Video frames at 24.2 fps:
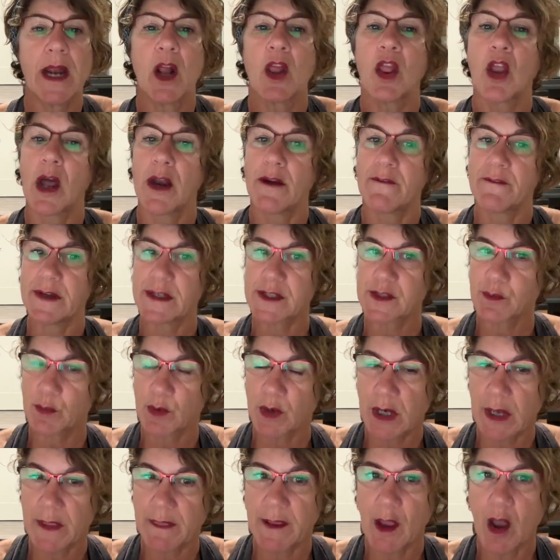A lot of us
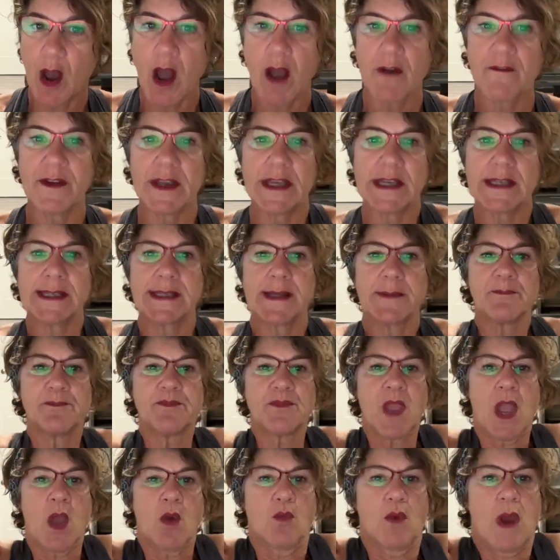work in the office,
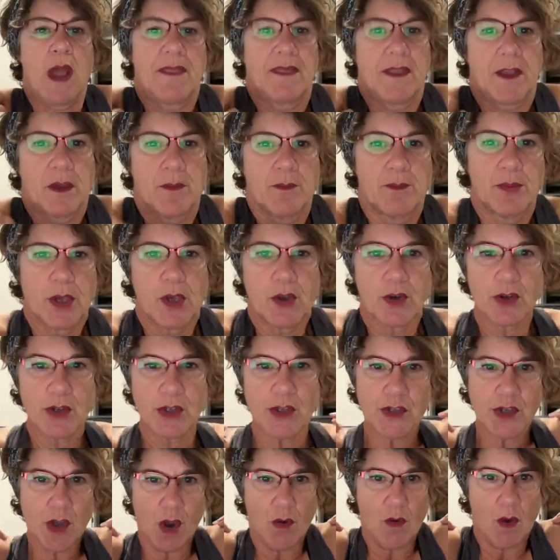we're at the computer,
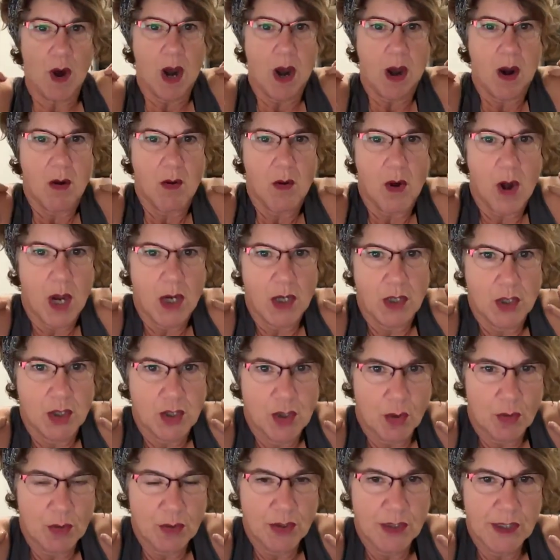so our
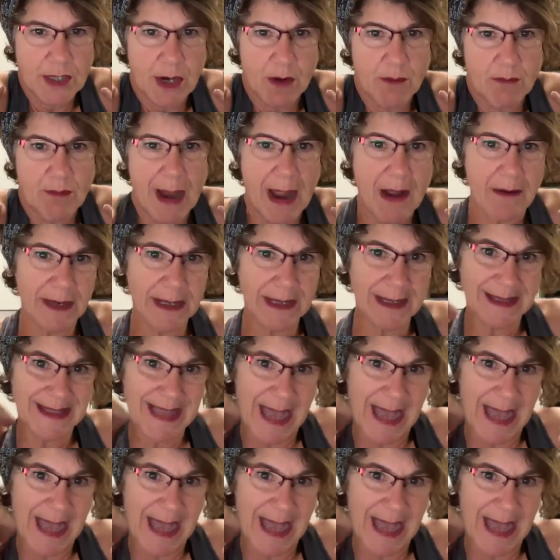shoulders are rounding.